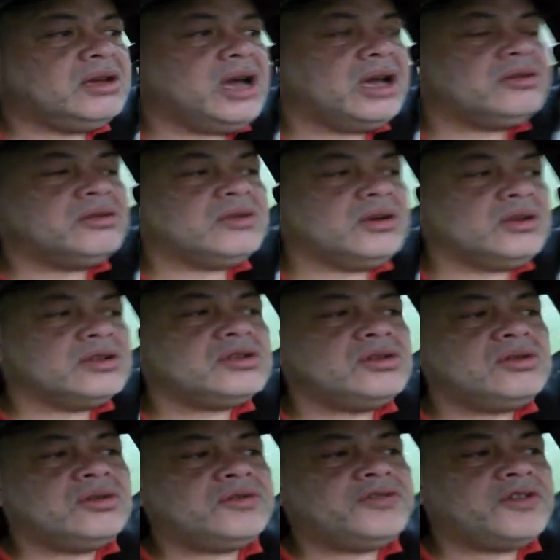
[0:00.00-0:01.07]
I could also
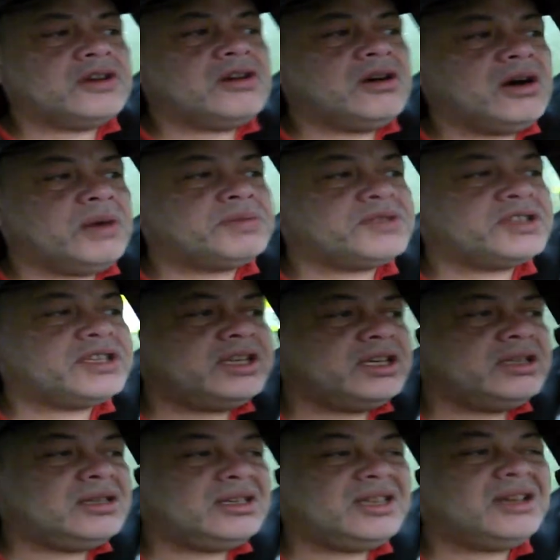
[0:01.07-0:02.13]
look for an
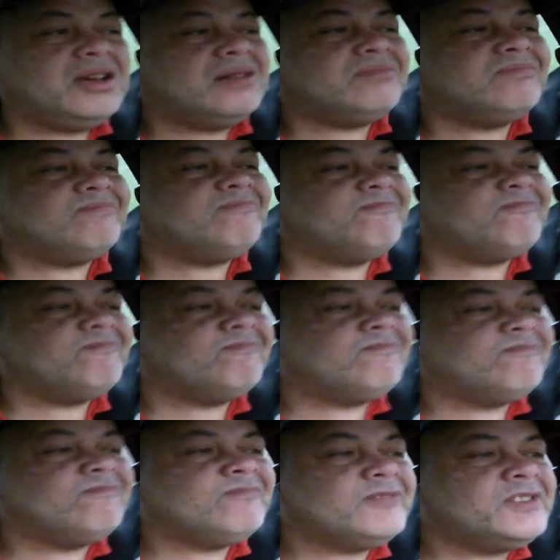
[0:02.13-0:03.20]
upscale yeah
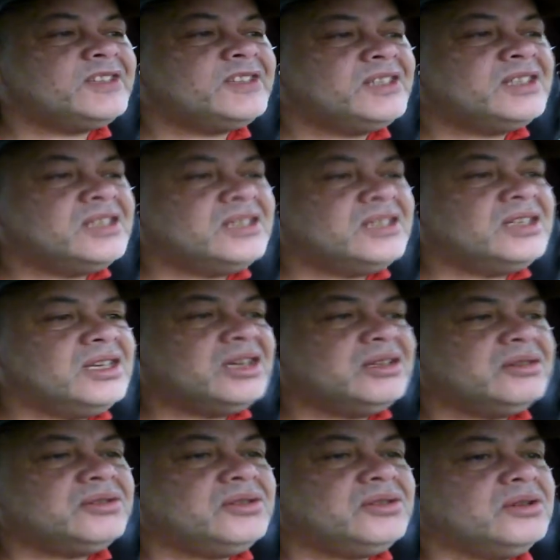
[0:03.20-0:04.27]
I
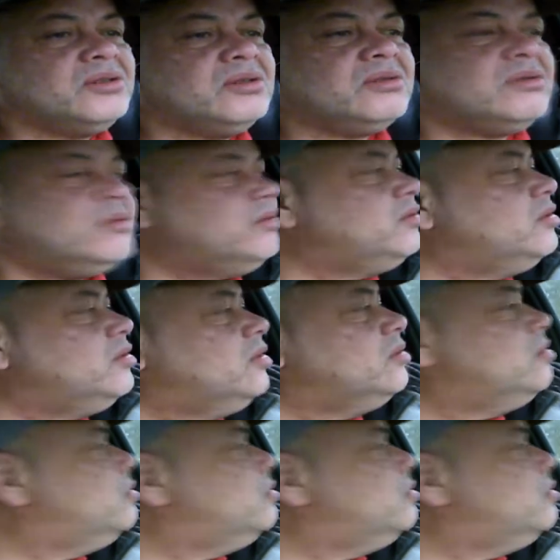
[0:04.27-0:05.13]
don't know no